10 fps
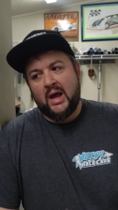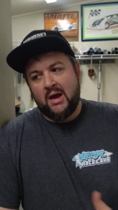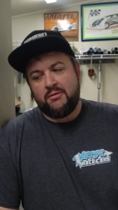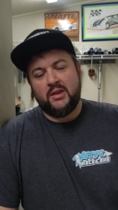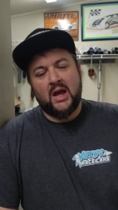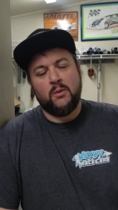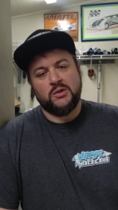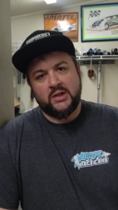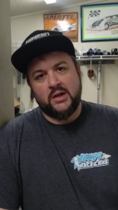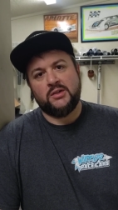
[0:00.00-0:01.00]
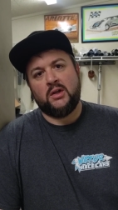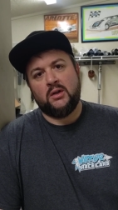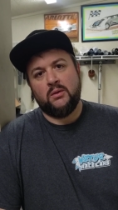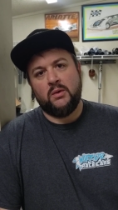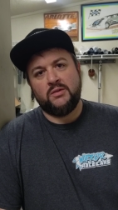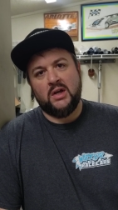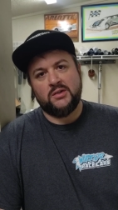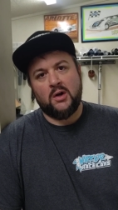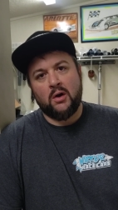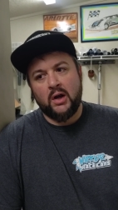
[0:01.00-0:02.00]
Half of that was testing. We've
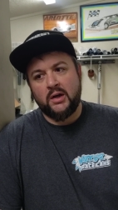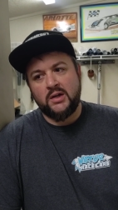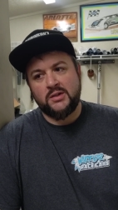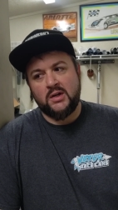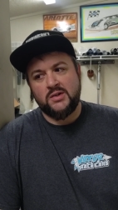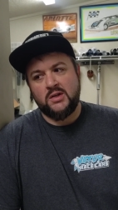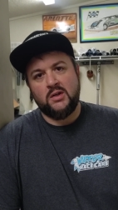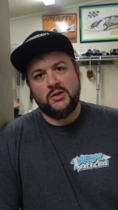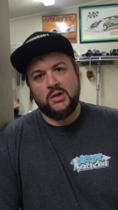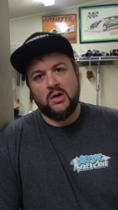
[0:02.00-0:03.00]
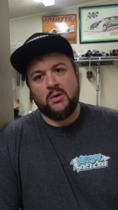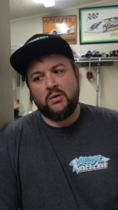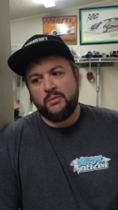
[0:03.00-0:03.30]
tested all around East Tennessee this year.